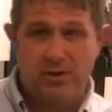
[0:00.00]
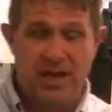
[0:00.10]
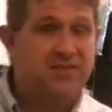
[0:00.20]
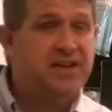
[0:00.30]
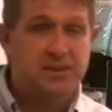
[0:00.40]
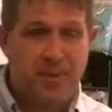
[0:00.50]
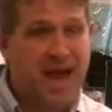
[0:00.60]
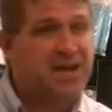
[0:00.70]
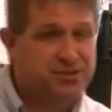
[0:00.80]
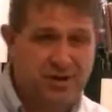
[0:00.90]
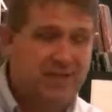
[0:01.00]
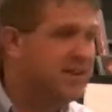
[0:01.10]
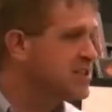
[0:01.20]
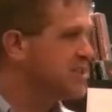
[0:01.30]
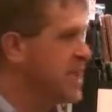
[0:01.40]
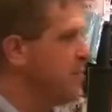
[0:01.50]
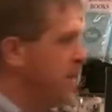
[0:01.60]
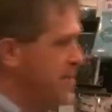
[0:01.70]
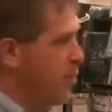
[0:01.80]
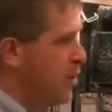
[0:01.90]
to, even as a pastor, even as seeing
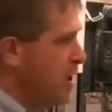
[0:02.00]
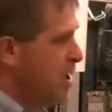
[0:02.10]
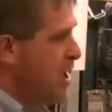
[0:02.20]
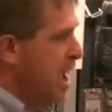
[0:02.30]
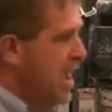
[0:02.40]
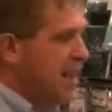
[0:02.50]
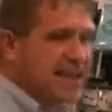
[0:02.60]
people and